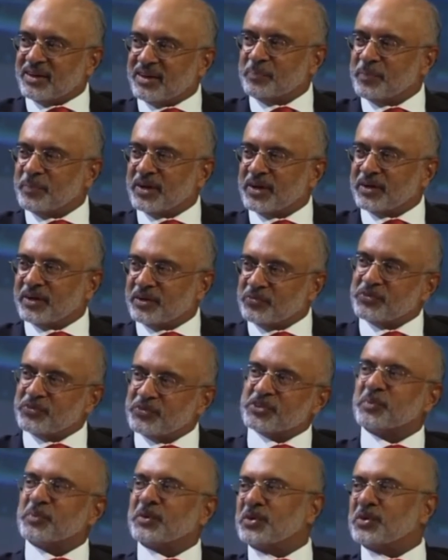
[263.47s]
can't make a
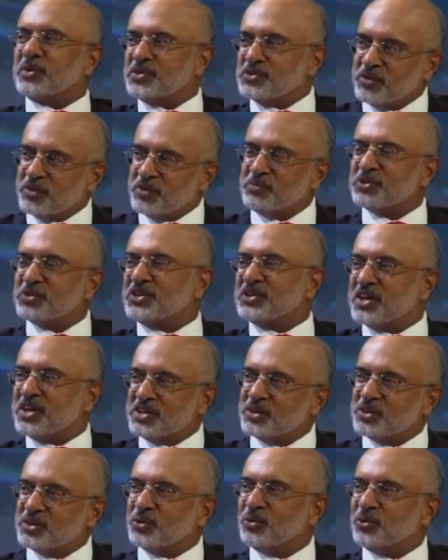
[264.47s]
difference because you have to
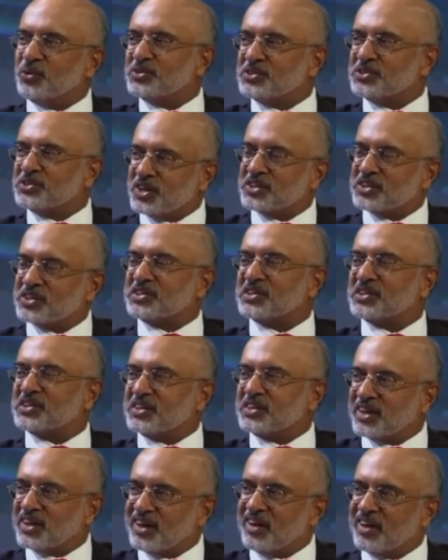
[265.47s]
change the whole
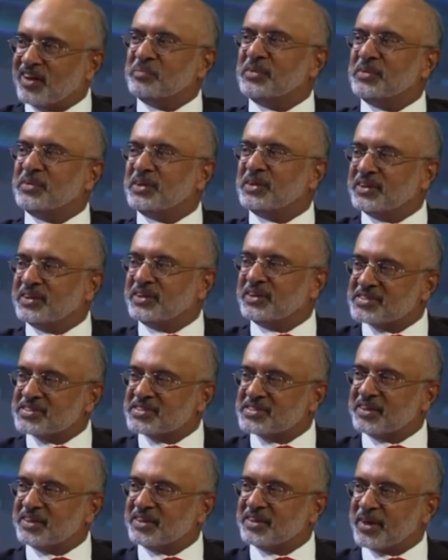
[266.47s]
structure, the government, the
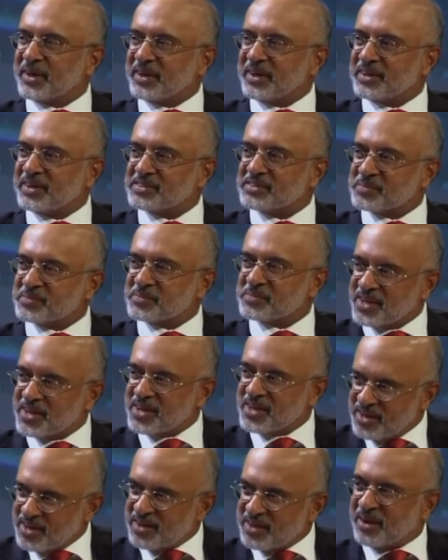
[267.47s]
incentive mechanisms.
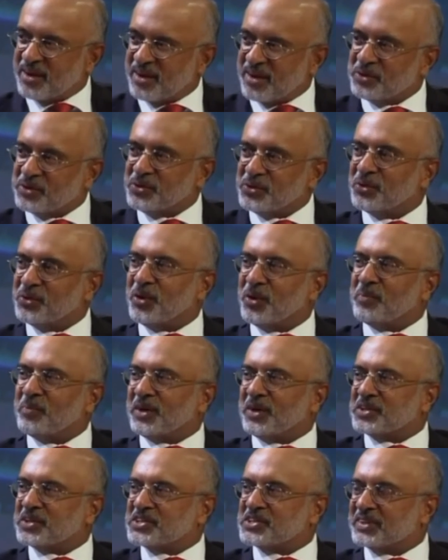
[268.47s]
How do you go
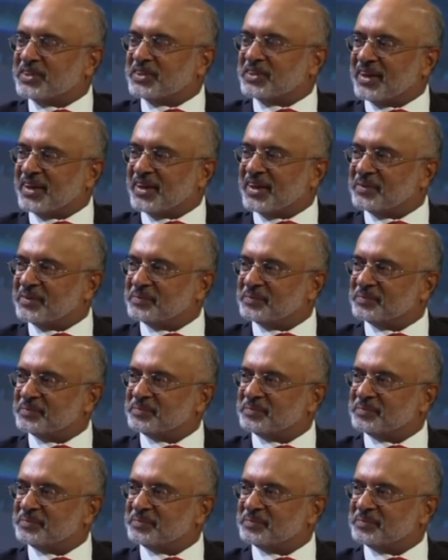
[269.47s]
about achieving that?